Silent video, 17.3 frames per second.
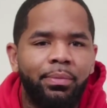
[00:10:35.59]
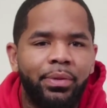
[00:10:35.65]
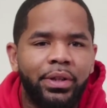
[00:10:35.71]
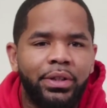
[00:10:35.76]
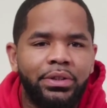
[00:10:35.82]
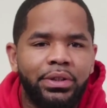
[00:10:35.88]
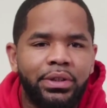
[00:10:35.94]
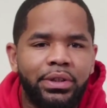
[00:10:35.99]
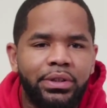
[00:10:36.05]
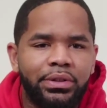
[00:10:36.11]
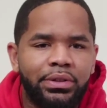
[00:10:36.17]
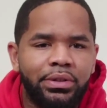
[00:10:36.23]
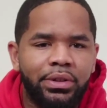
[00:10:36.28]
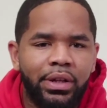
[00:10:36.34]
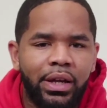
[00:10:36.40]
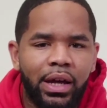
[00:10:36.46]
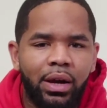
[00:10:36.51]
This
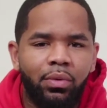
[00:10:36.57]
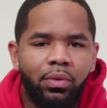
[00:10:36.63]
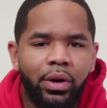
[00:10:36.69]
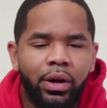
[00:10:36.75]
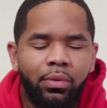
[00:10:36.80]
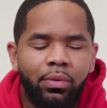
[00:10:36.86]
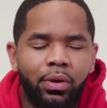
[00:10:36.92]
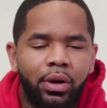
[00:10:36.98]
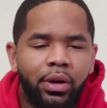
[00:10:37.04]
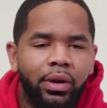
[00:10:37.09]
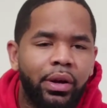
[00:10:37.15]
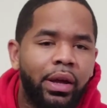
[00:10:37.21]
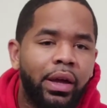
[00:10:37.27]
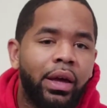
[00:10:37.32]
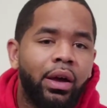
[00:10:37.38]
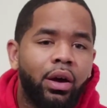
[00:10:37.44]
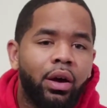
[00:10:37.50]
is not what I want.
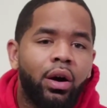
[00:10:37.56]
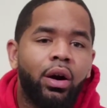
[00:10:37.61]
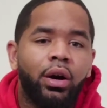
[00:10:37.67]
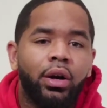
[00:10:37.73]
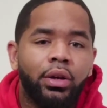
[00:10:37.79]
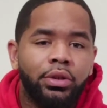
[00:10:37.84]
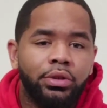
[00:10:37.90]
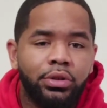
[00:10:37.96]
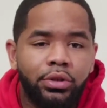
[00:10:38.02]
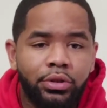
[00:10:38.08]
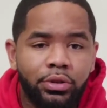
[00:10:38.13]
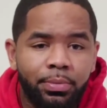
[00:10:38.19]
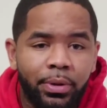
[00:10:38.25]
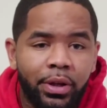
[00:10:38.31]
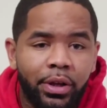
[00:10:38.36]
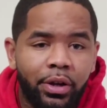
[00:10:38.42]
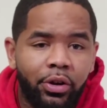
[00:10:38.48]
Also,
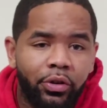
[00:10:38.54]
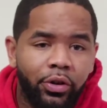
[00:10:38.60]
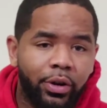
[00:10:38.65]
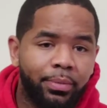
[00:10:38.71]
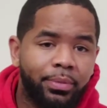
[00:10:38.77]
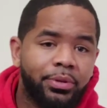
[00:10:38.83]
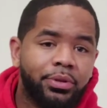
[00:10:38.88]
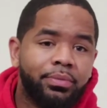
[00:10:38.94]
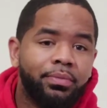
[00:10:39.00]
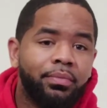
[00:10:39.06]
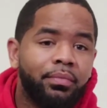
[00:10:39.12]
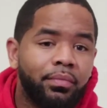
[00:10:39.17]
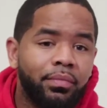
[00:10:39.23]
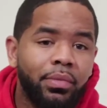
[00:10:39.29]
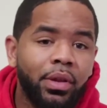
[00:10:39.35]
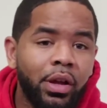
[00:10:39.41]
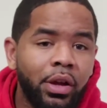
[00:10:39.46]
speaking of grips,
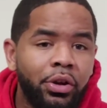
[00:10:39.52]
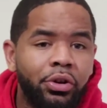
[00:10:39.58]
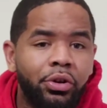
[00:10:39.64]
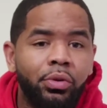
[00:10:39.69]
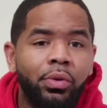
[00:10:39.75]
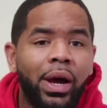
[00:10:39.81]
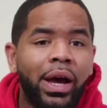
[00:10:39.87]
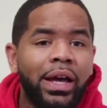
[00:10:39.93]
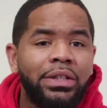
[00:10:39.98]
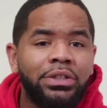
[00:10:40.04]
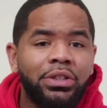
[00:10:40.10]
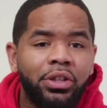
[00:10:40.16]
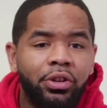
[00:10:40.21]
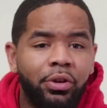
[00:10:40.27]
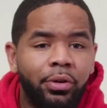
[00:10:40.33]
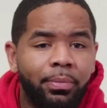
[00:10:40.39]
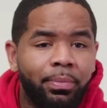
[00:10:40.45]
do ask
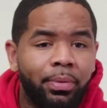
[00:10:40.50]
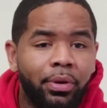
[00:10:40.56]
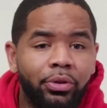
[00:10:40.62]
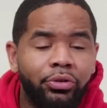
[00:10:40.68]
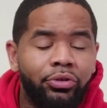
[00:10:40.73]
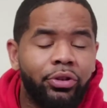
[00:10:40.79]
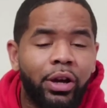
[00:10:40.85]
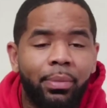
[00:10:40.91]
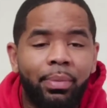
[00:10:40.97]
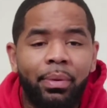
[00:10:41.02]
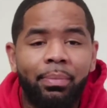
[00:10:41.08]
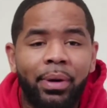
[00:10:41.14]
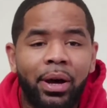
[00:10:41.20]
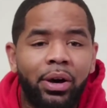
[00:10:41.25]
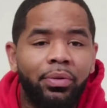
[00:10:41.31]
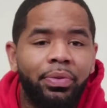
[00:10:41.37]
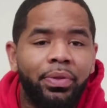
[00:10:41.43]
your pro shop
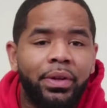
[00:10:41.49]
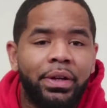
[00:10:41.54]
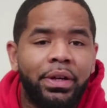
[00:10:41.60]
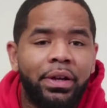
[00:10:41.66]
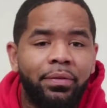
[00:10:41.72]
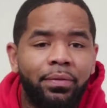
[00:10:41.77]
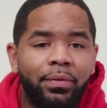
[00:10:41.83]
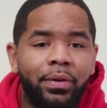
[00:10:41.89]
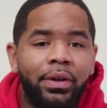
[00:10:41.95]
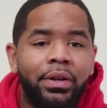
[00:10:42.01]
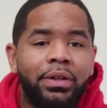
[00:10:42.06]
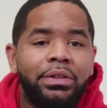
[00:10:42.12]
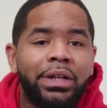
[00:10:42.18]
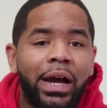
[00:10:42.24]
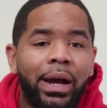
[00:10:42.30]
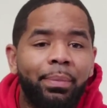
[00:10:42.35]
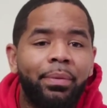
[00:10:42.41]
about the
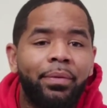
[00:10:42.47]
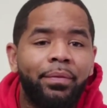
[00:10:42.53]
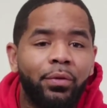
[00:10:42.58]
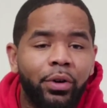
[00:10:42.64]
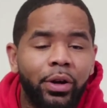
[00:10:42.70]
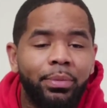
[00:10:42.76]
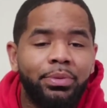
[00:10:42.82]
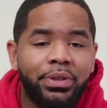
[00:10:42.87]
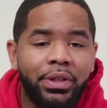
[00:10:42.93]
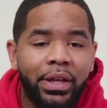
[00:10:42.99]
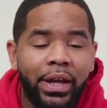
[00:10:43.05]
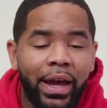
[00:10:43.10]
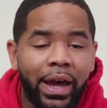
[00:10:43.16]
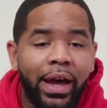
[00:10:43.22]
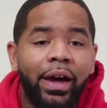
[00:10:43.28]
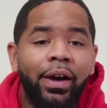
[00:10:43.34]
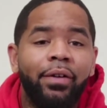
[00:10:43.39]
different type of grips they
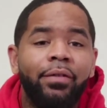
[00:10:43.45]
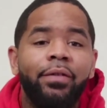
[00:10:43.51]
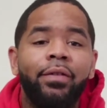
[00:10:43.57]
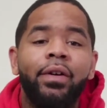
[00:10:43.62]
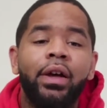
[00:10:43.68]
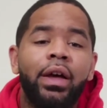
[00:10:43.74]
have,